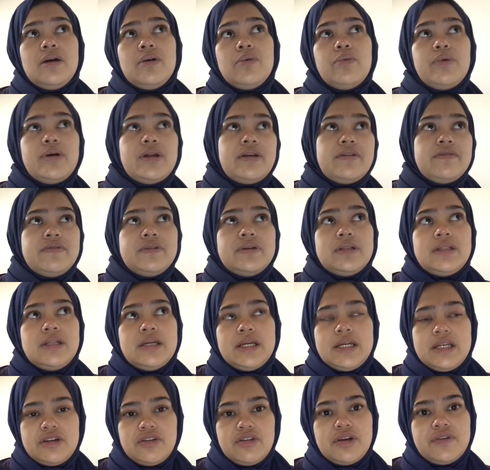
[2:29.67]
whatever
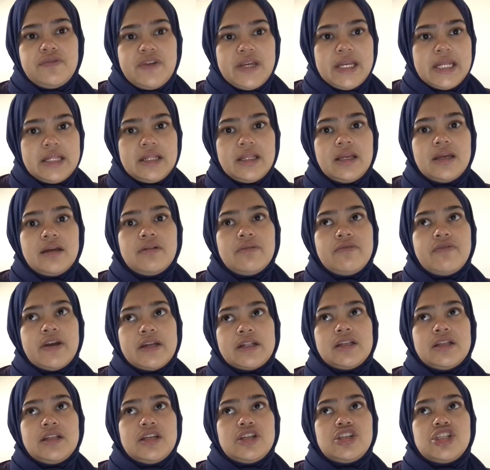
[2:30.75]
the aggravating
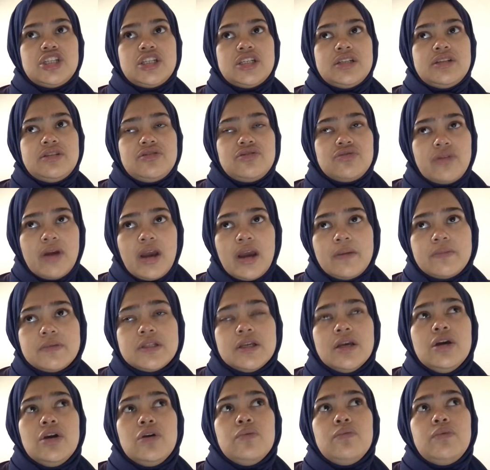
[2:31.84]
factor that she describes,
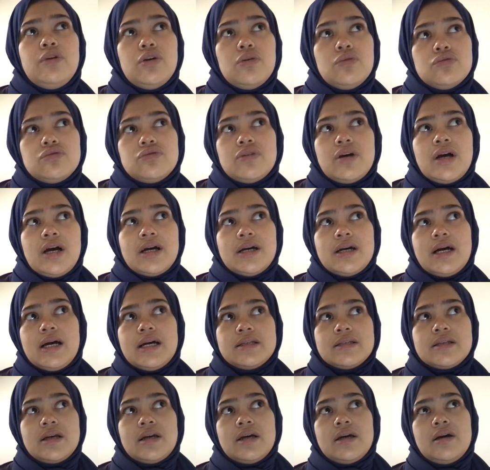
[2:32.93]
we also
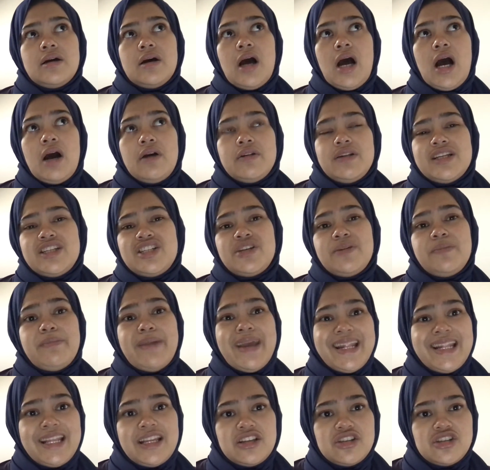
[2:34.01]
ask her how does she
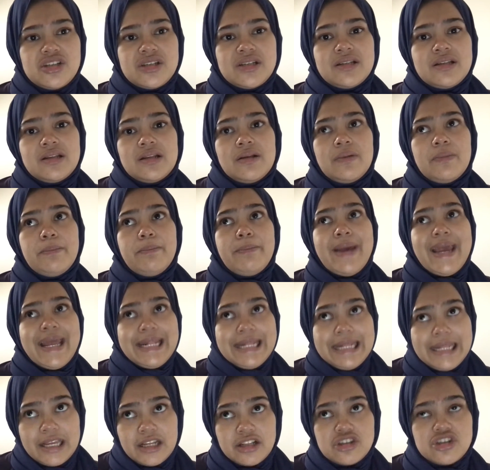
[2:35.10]

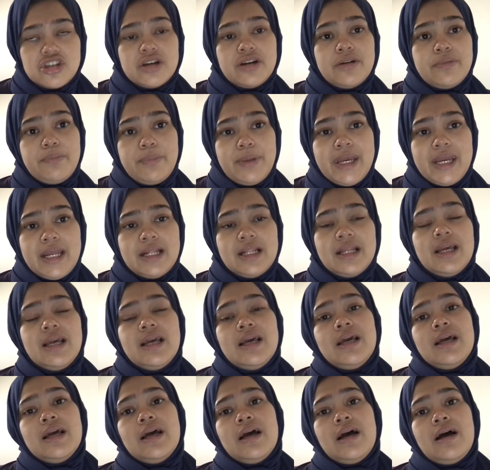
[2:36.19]
manage her pain,
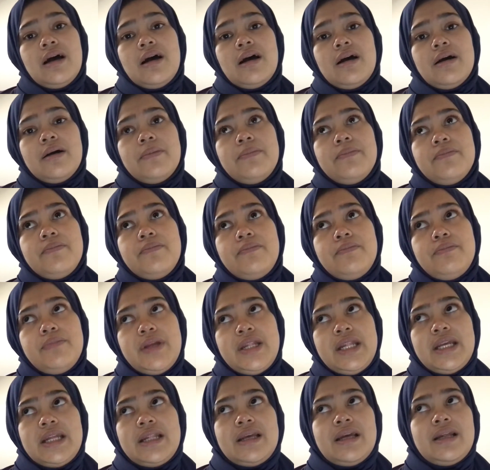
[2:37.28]

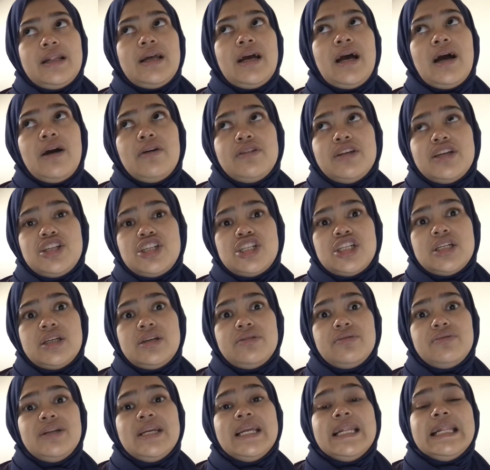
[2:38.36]
meaning that how does
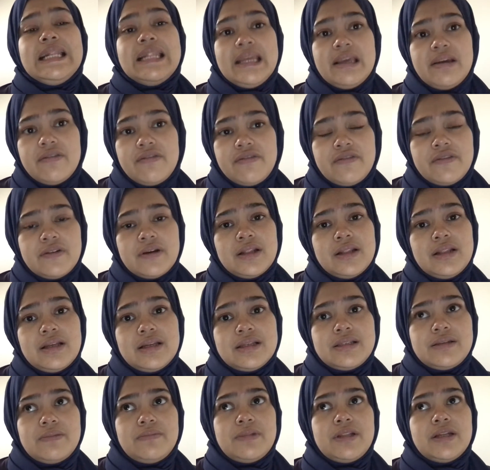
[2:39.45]
she relieve the
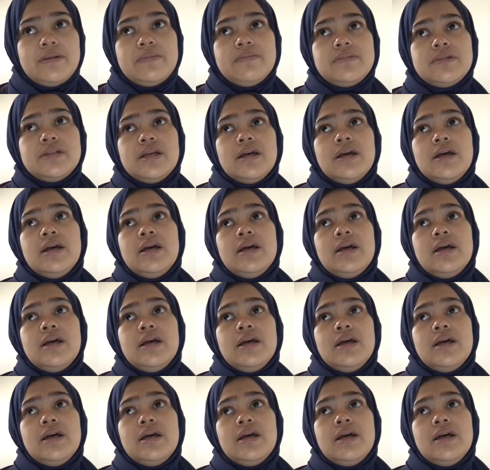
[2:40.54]
symptoms